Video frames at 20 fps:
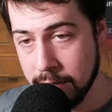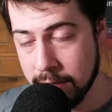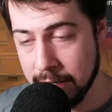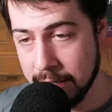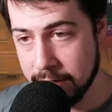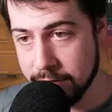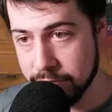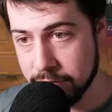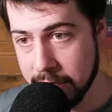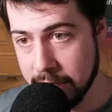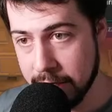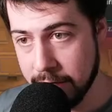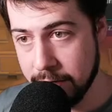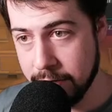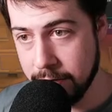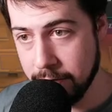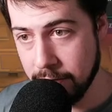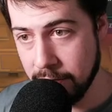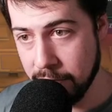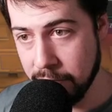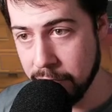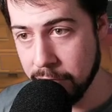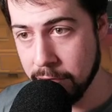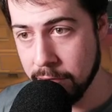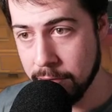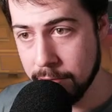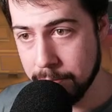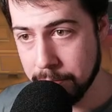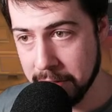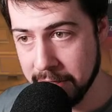They try to
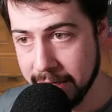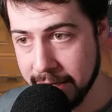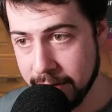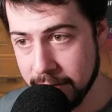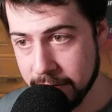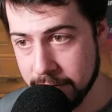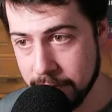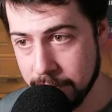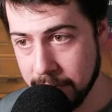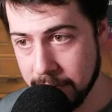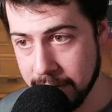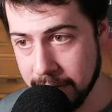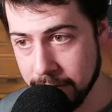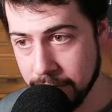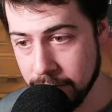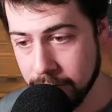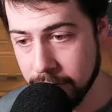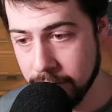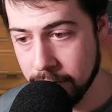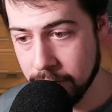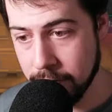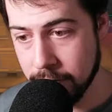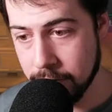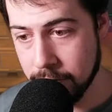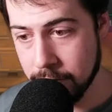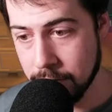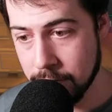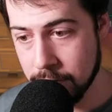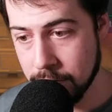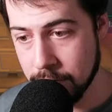play it with
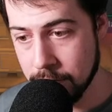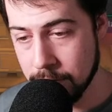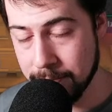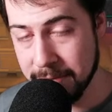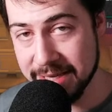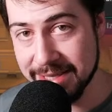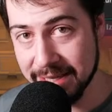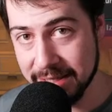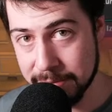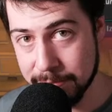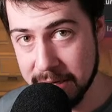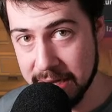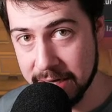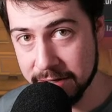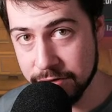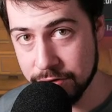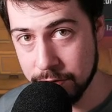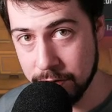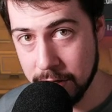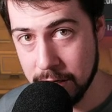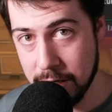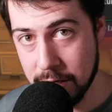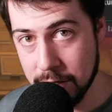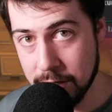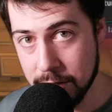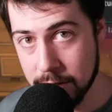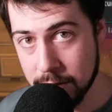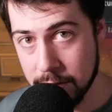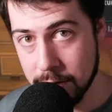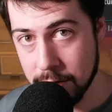Mizzix's Mastery
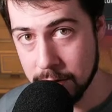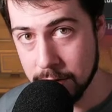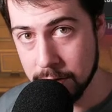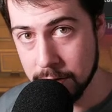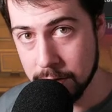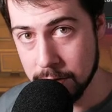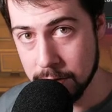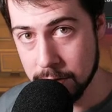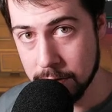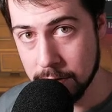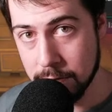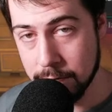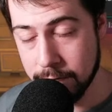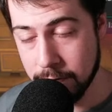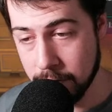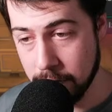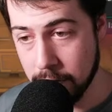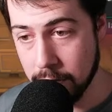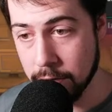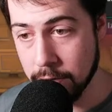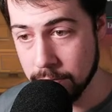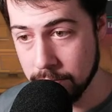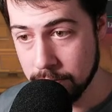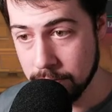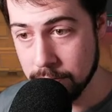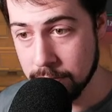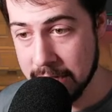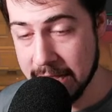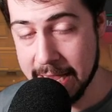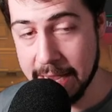for
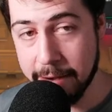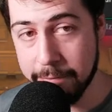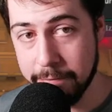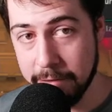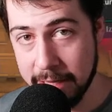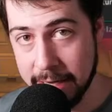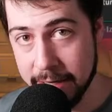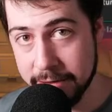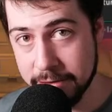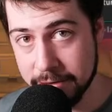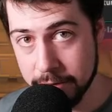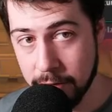half less,